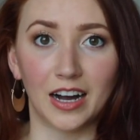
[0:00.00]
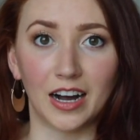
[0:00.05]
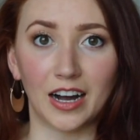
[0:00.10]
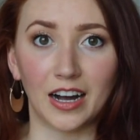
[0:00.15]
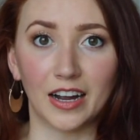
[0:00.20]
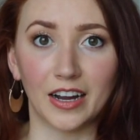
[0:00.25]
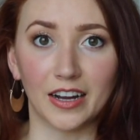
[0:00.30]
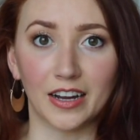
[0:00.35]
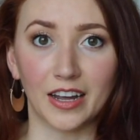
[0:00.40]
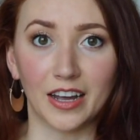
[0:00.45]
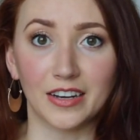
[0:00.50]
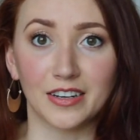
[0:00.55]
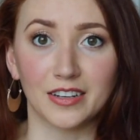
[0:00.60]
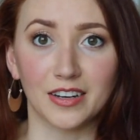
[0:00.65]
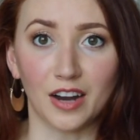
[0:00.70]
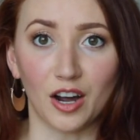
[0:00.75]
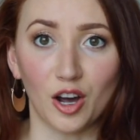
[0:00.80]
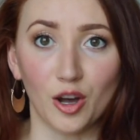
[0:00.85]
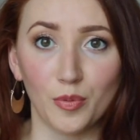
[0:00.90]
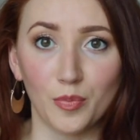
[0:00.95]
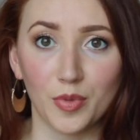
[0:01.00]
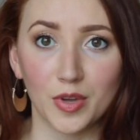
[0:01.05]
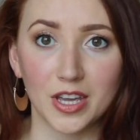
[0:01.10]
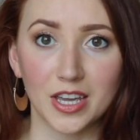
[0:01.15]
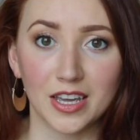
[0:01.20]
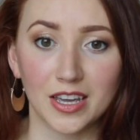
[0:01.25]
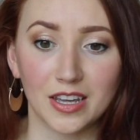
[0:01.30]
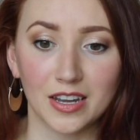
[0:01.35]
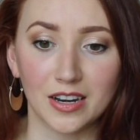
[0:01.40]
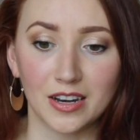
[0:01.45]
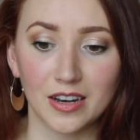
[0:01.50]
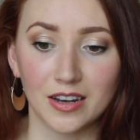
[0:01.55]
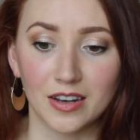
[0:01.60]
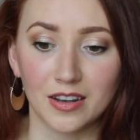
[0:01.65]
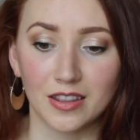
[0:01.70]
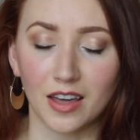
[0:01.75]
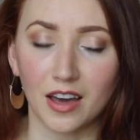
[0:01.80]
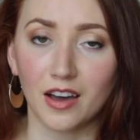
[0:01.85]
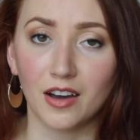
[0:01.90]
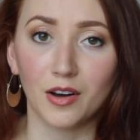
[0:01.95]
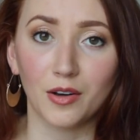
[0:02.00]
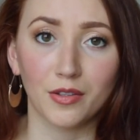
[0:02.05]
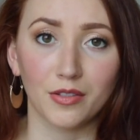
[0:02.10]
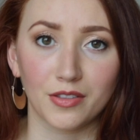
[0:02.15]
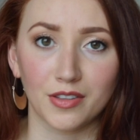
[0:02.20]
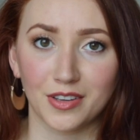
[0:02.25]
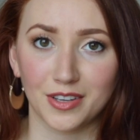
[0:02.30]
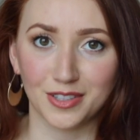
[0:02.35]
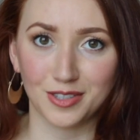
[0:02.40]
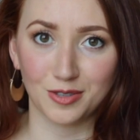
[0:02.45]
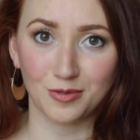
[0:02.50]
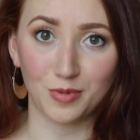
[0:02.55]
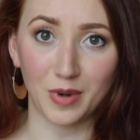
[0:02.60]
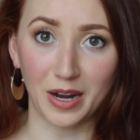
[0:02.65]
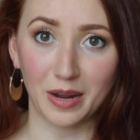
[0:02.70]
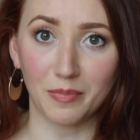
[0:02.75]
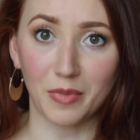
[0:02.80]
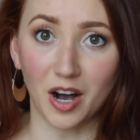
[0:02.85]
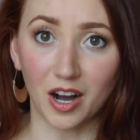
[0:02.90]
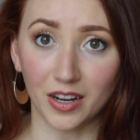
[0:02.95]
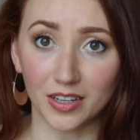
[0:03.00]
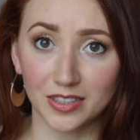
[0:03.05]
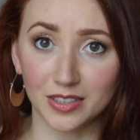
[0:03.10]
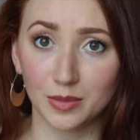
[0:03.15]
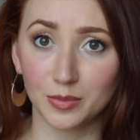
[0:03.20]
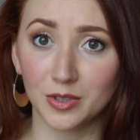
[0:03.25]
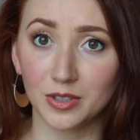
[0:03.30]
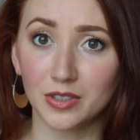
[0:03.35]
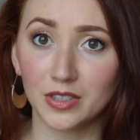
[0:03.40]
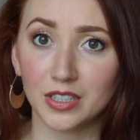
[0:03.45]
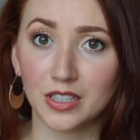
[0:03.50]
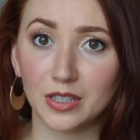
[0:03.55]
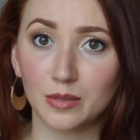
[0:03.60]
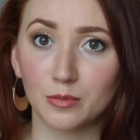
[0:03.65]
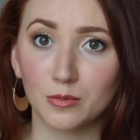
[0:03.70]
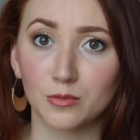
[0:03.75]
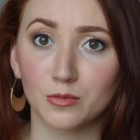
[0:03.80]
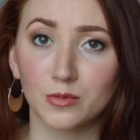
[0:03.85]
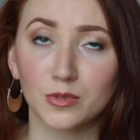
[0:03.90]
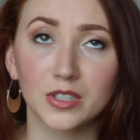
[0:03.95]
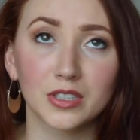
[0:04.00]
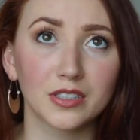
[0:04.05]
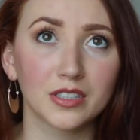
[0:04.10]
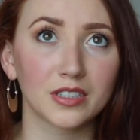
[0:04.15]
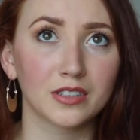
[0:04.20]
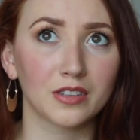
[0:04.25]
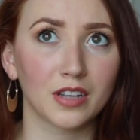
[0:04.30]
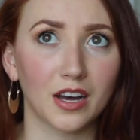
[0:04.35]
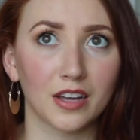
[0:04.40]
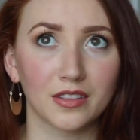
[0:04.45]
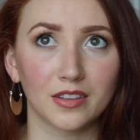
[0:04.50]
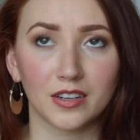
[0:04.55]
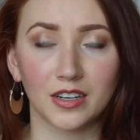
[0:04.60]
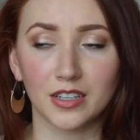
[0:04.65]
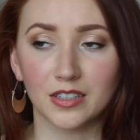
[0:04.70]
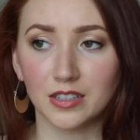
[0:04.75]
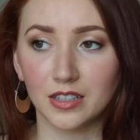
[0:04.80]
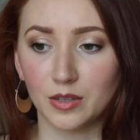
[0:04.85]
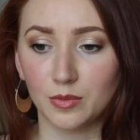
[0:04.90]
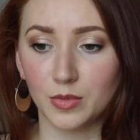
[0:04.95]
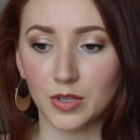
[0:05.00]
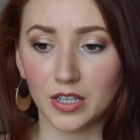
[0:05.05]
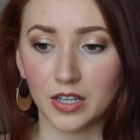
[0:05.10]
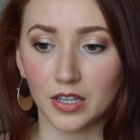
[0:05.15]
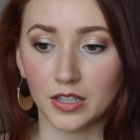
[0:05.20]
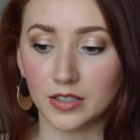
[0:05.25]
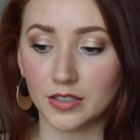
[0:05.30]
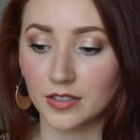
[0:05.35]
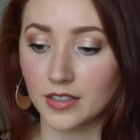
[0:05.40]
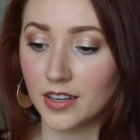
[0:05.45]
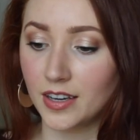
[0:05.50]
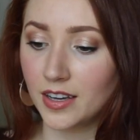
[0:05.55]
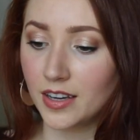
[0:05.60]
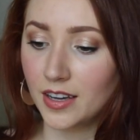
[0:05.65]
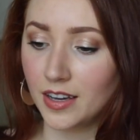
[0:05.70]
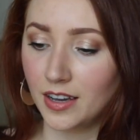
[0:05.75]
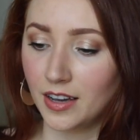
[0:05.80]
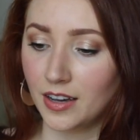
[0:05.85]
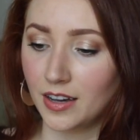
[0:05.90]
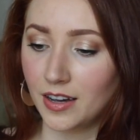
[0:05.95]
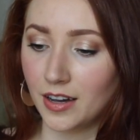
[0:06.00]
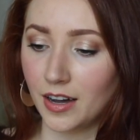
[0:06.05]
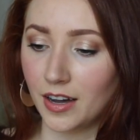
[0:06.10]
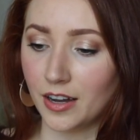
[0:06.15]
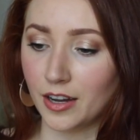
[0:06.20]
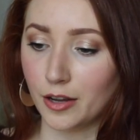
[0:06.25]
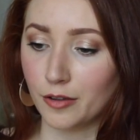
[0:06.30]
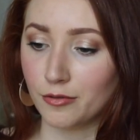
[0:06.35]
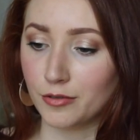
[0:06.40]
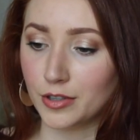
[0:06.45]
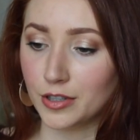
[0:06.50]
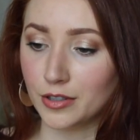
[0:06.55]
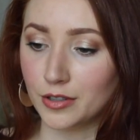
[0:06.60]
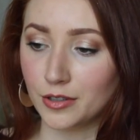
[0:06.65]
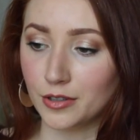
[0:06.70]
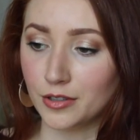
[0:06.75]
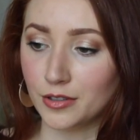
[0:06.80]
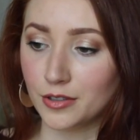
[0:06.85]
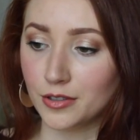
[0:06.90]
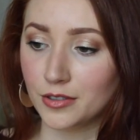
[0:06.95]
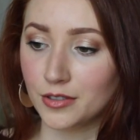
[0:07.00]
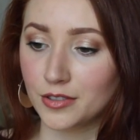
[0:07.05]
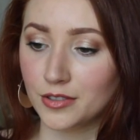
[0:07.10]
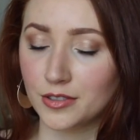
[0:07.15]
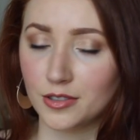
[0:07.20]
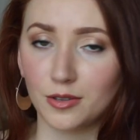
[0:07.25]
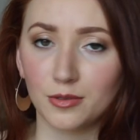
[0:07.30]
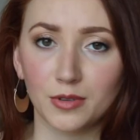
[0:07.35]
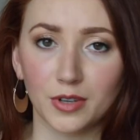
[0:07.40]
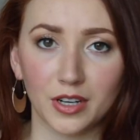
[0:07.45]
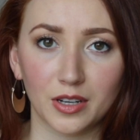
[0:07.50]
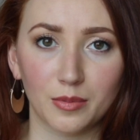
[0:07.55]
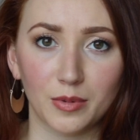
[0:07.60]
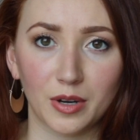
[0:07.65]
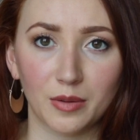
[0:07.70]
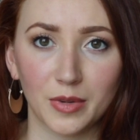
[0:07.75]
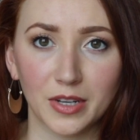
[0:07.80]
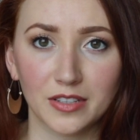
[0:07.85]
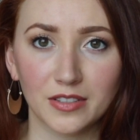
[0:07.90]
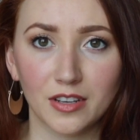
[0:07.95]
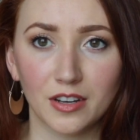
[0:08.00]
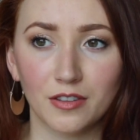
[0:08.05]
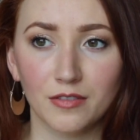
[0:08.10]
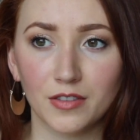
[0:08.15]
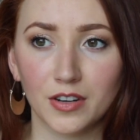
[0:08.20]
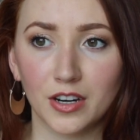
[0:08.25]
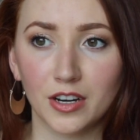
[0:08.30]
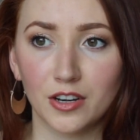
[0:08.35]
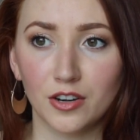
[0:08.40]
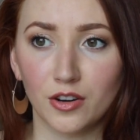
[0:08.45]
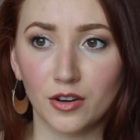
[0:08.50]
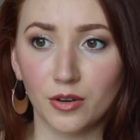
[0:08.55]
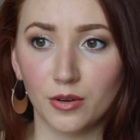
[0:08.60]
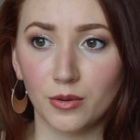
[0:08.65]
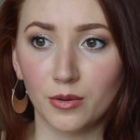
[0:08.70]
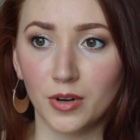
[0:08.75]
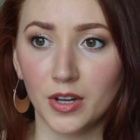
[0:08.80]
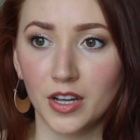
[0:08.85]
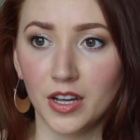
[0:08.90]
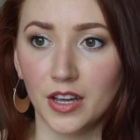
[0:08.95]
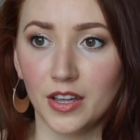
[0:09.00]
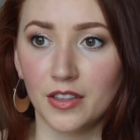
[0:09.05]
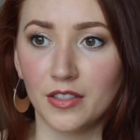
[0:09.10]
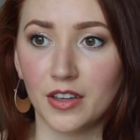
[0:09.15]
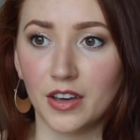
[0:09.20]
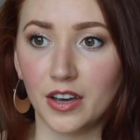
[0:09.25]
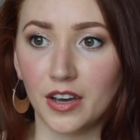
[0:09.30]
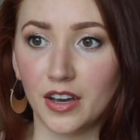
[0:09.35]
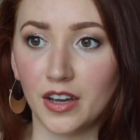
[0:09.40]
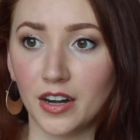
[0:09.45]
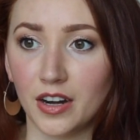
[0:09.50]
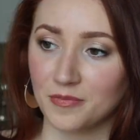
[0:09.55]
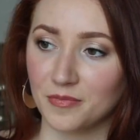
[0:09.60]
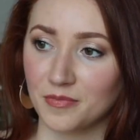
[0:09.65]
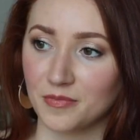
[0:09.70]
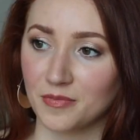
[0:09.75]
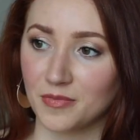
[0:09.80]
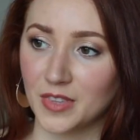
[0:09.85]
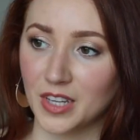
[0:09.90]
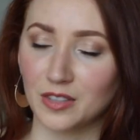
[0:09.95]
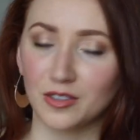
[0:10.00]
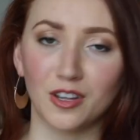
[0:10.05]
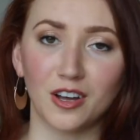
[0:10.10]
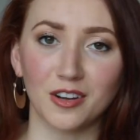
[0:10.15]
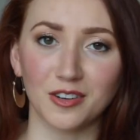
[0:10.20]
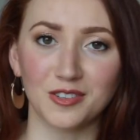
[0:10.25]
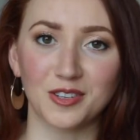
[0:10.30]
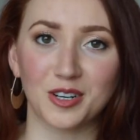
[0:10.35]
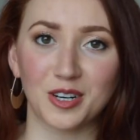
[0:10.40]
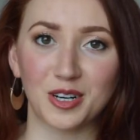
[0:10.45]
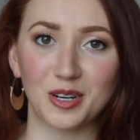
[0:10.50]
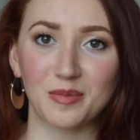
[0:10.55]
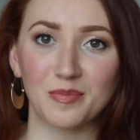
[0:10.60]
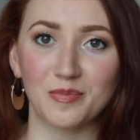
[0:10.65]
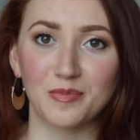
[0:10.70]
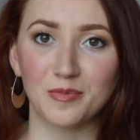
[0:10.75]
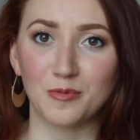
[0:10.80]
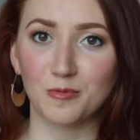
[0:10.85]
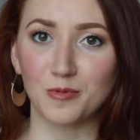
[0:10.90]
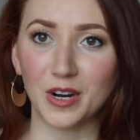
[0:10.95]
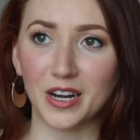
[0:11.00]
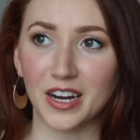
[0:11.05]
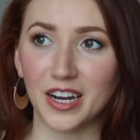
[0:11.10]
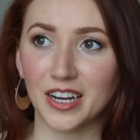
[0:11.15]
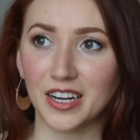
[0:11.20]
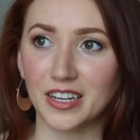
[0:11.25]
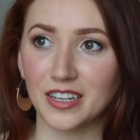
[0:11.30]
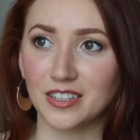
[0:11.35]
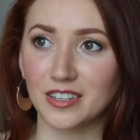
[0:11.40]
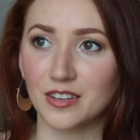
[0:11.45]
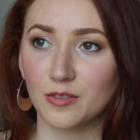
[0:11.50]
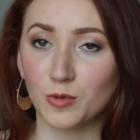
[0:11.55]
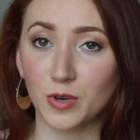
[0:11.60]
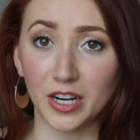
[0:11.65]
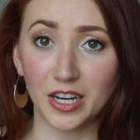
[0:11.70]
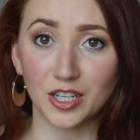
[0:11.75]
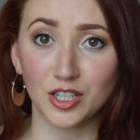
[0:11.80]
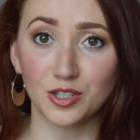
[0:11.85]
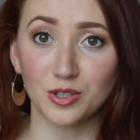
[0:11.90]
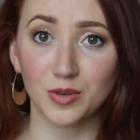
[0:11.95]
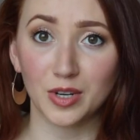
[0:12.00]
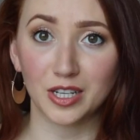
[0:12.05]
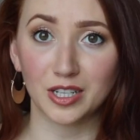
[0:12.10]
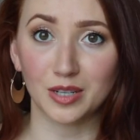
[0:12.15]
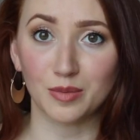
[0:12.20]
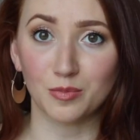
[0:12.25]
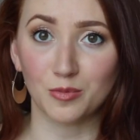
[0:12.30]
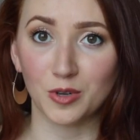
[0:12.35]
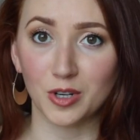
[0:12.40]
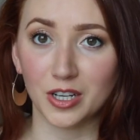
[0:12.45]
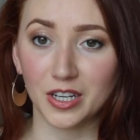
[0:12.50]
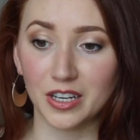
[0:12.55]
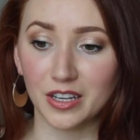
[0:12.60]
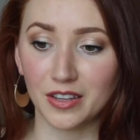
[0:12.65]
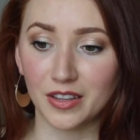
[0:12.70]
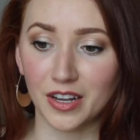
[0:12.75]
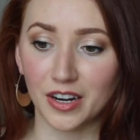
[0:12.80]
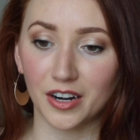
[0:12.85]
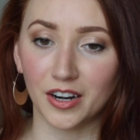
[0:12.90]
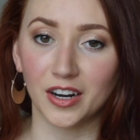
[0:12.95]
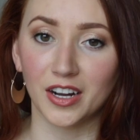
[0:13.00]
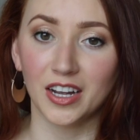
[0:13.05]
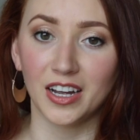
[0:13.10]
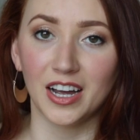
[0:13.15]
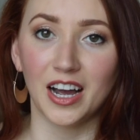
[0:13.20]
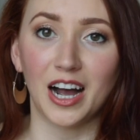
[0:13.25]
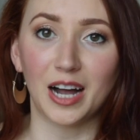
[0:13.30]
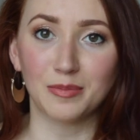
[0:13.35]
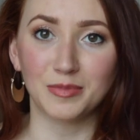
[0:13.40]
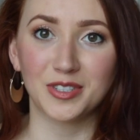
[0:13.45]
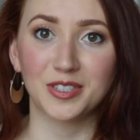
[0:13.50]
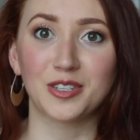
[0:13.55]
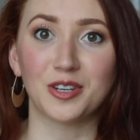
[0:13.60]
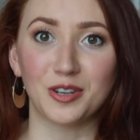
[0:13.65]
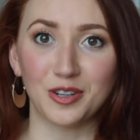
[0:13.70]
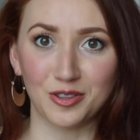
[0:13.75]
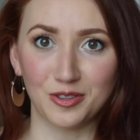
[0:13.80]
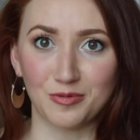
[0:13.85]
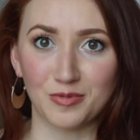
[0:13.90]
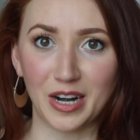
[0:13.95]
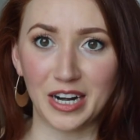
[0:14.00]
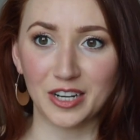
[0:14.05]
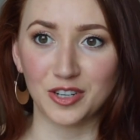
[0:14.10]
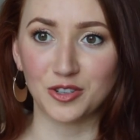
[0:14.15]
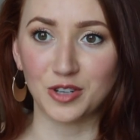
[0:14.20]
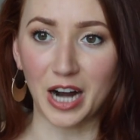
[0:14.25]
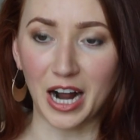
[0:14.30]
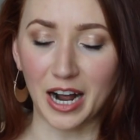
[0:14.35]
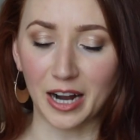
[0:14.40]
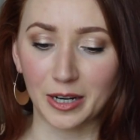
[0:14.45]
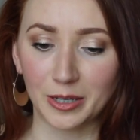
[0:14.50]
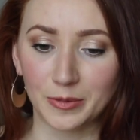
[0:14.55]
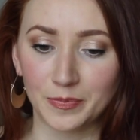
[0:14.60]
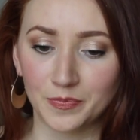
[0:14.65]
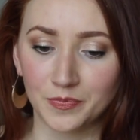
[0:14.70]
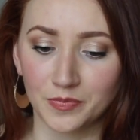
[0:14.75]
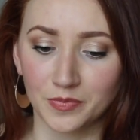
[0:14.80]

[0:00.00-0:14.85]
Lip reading: I ended up in the healthiest way possible, and I'm really glad that I did because I feel so great about myself, and I know that long term, when I do end up working there, I'm still on the right track.